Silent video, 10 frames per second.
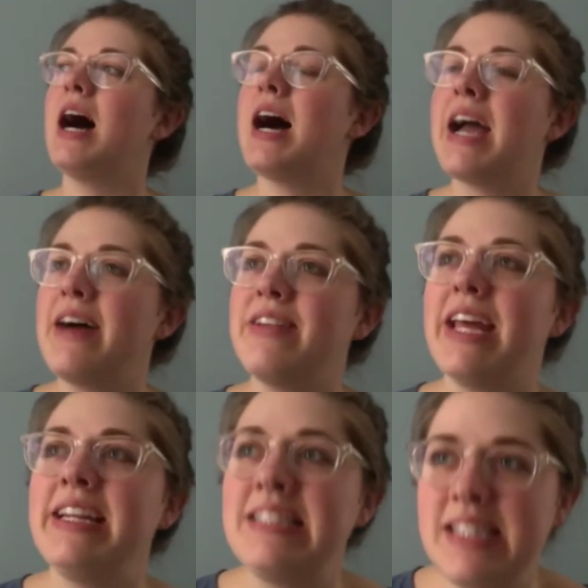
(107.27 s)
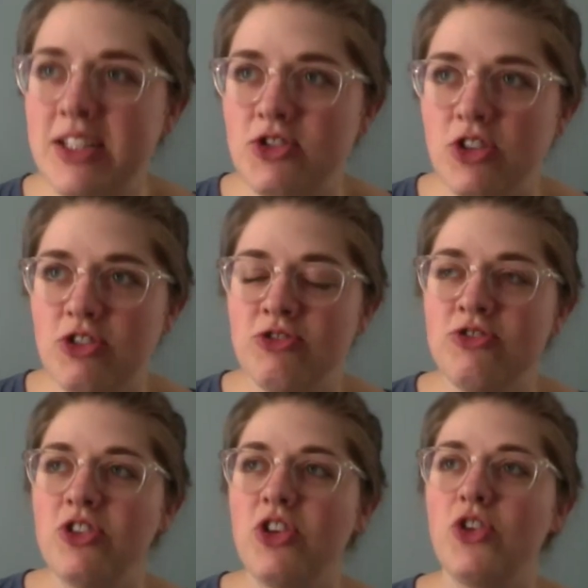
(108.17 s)
I have an
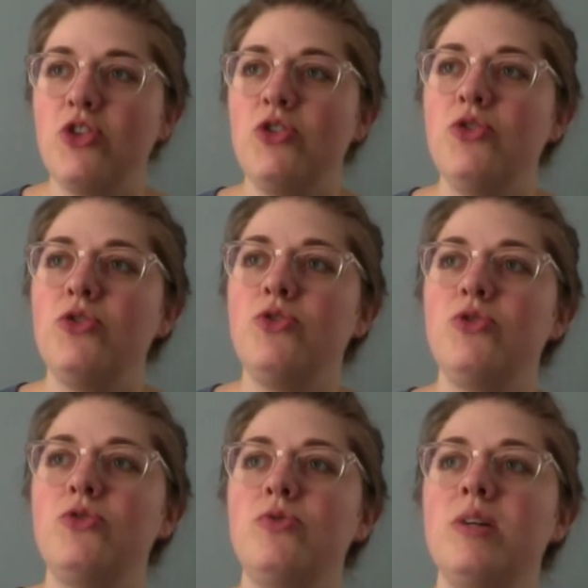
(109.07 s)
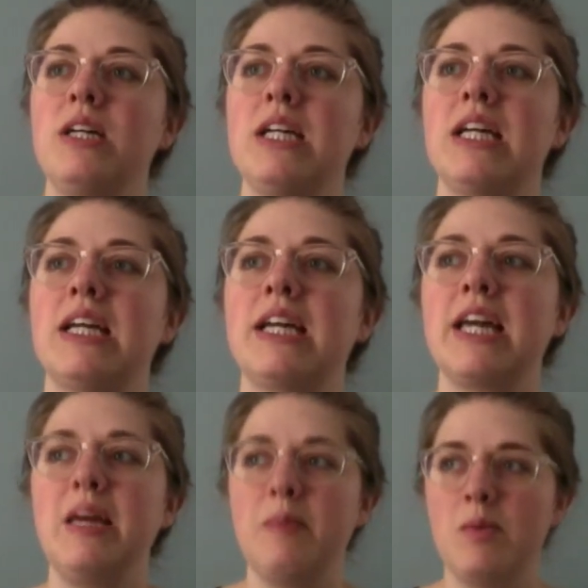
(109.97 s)
18-year-old who
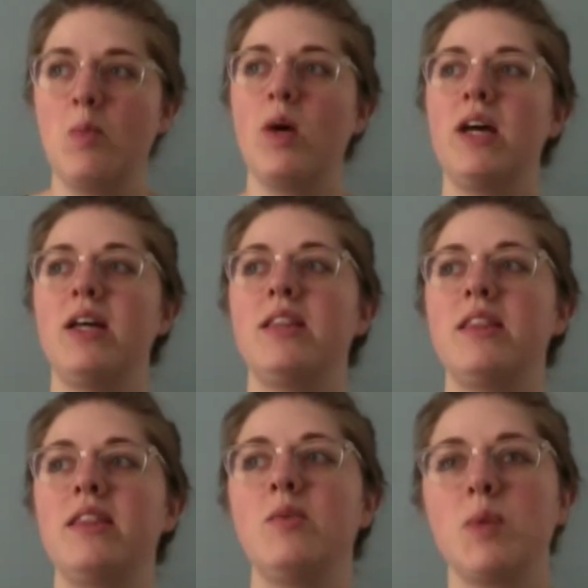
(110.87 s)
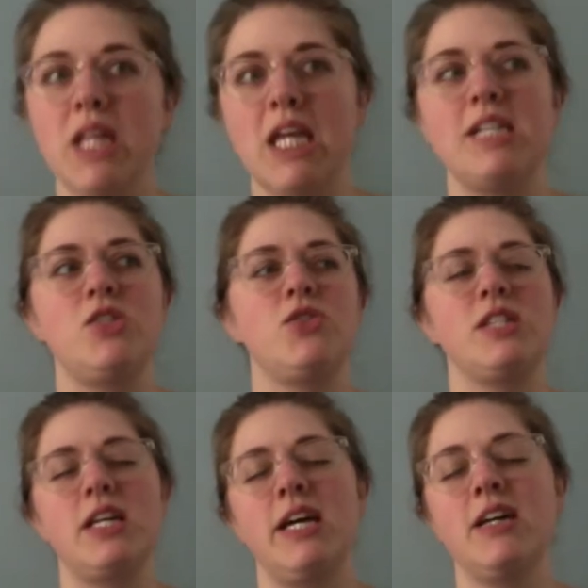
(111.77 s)
came in with really high
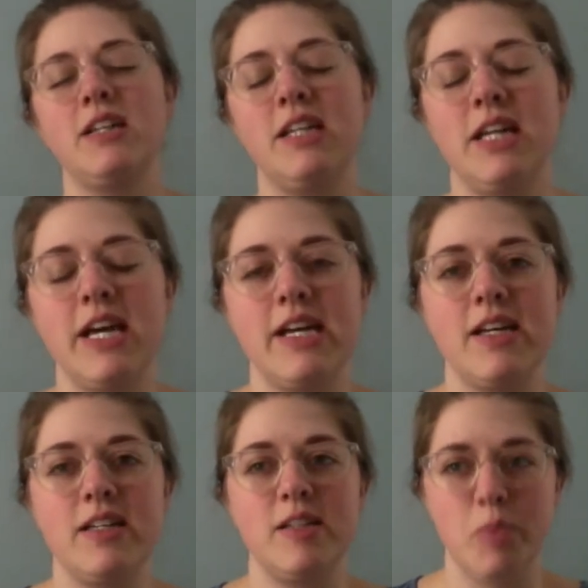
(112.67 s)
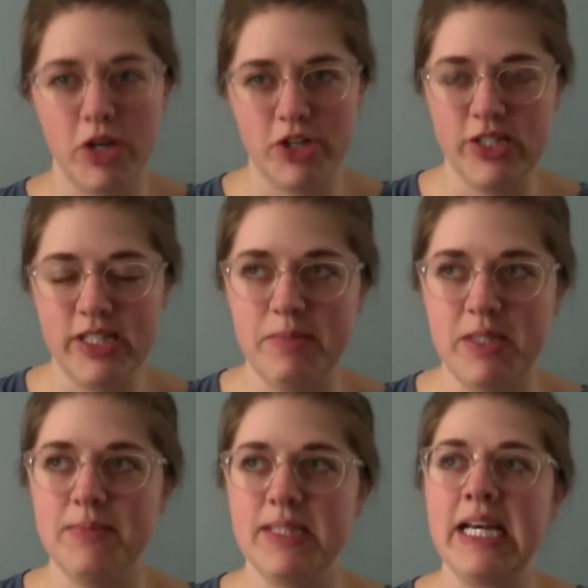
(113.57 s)
suicidality and depression
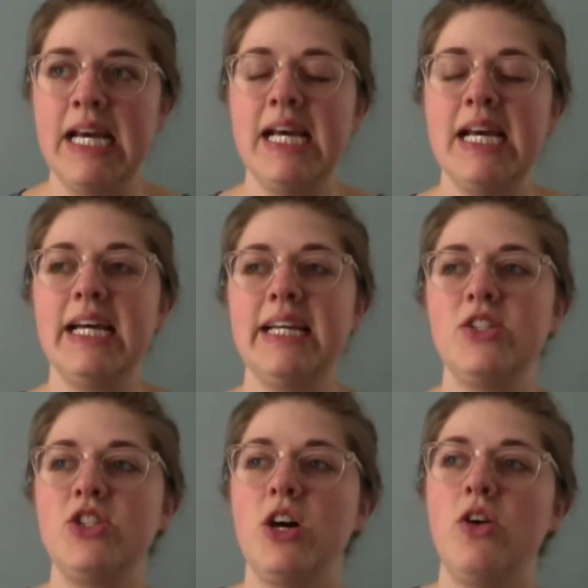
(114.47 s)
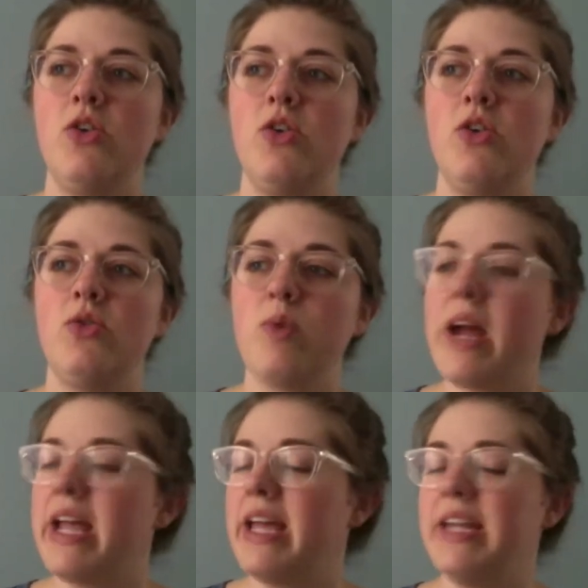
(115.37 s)
symptoms. And so
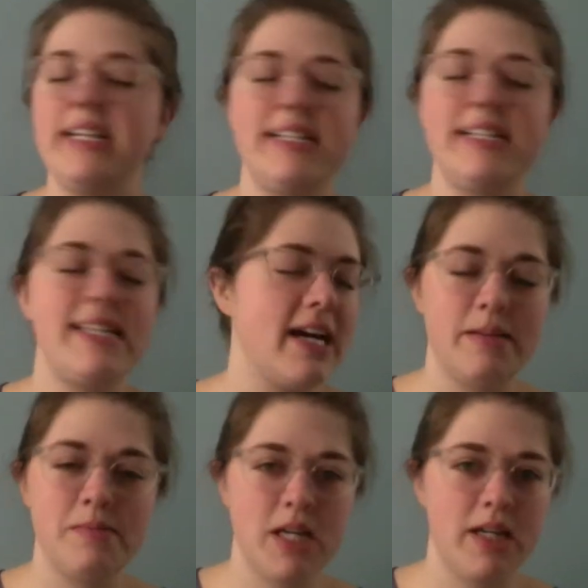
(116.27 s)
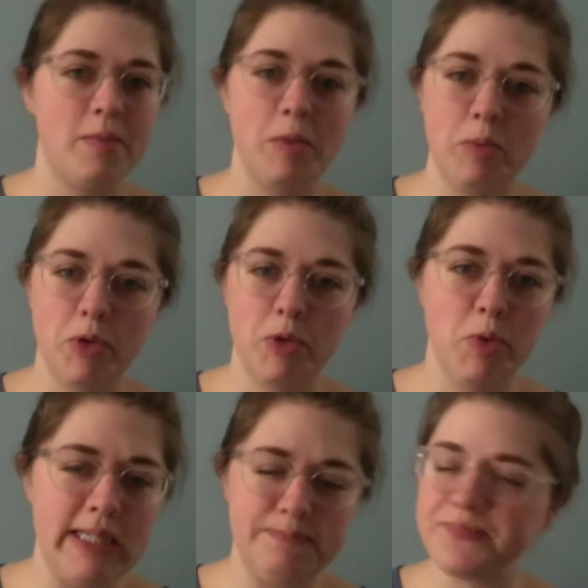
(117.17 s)
right in intake, I got him signed up in
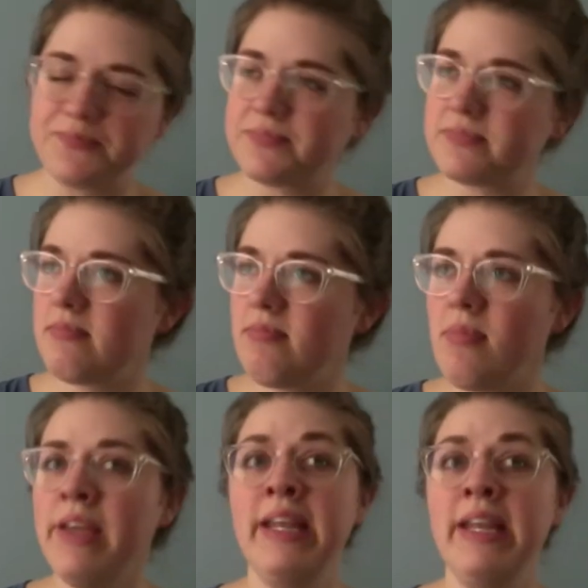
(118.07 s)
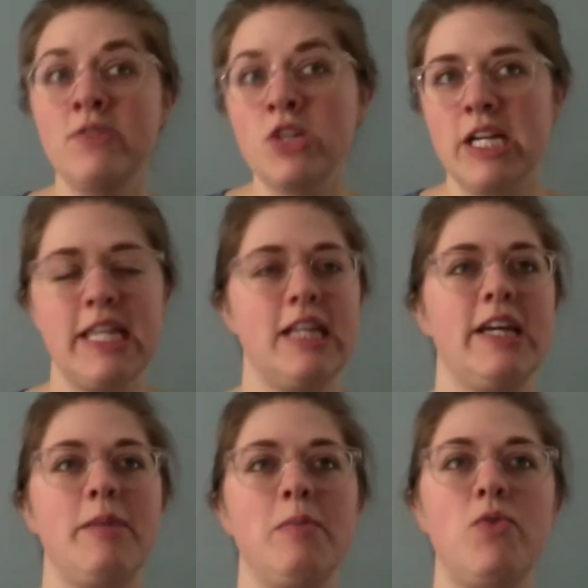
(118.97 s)
Blueprint. He'd never done anything
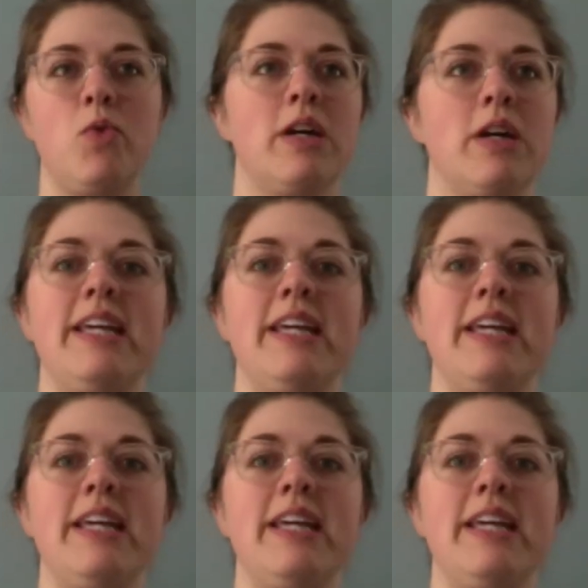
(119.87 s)
like it before.